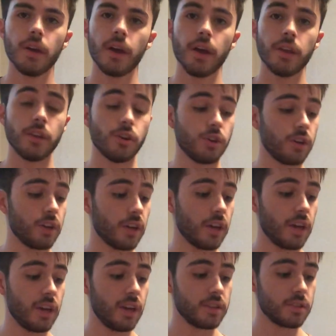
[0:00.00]
and then you're gonna
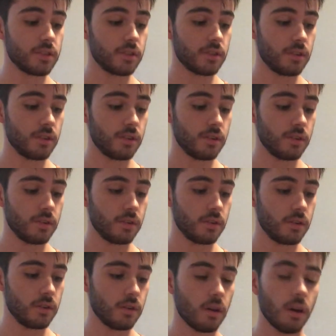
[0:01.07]
hit
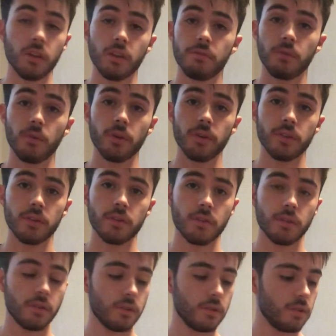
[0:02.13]
on the 4th,
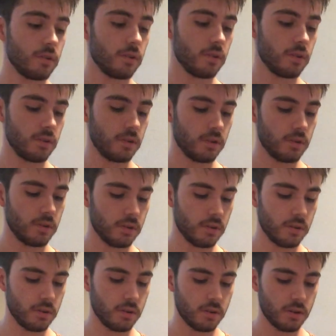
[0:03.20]

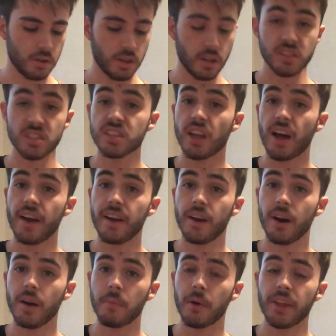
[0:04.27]
and then slide
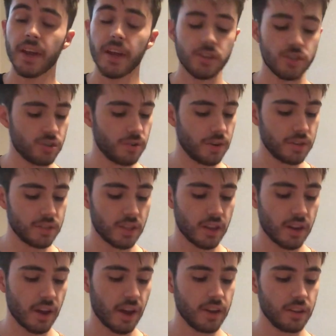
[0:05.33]
up on the A string to the
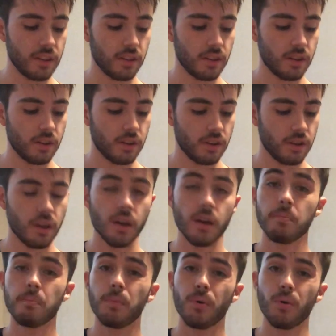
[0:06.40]
9th,
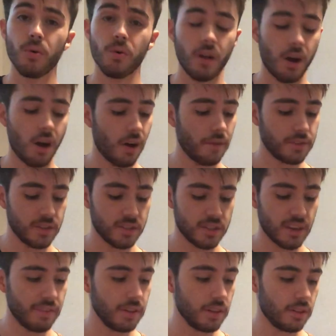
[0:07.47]
pull off to the
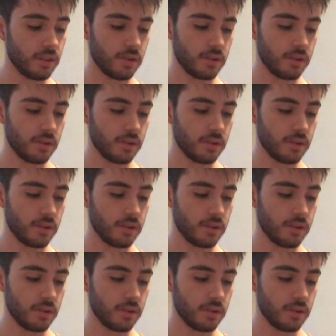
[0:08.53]
7th,